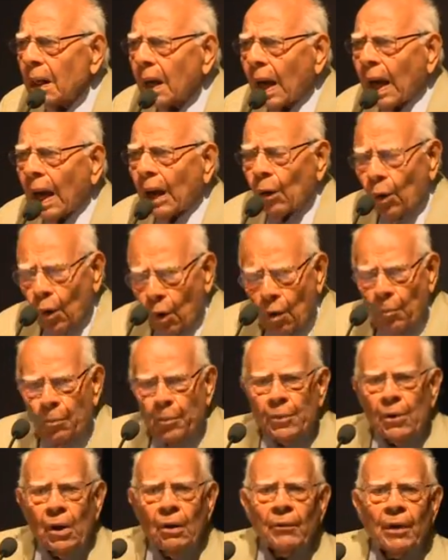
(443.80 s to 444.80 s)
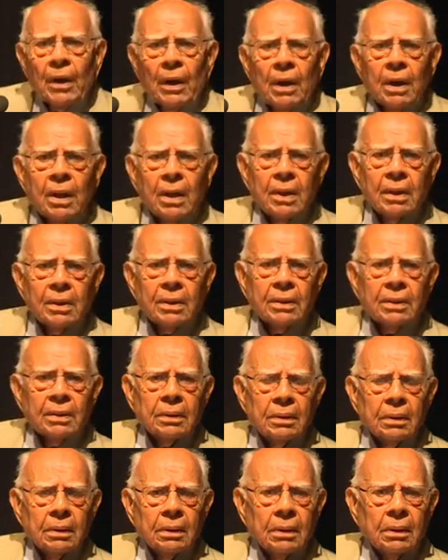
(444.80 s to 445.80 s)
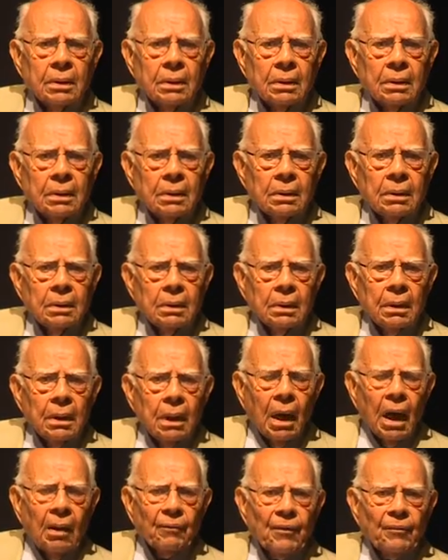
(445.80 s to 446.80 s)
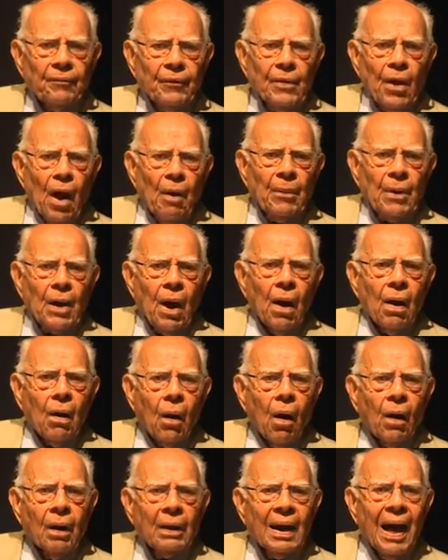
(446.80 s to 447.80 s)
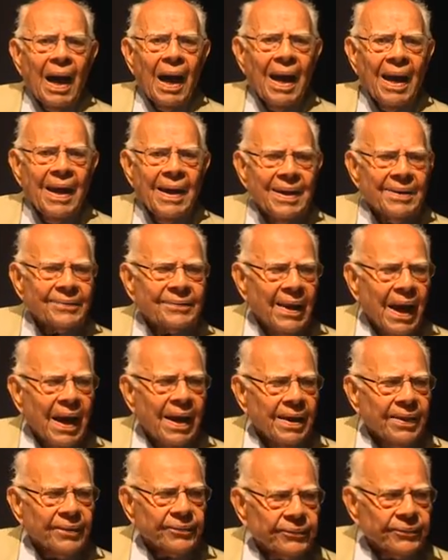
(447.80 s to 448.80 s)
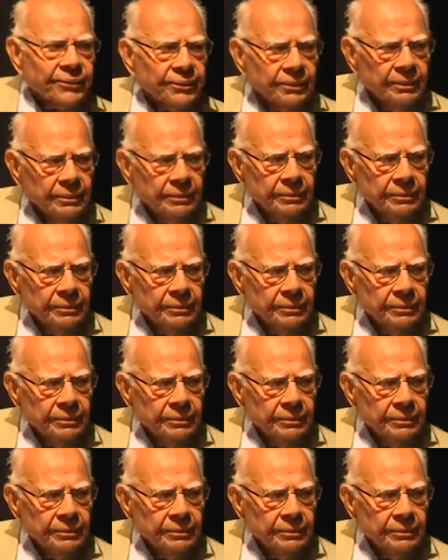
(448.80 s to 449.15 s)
I hope you have heard of a phenomenon called ISIS.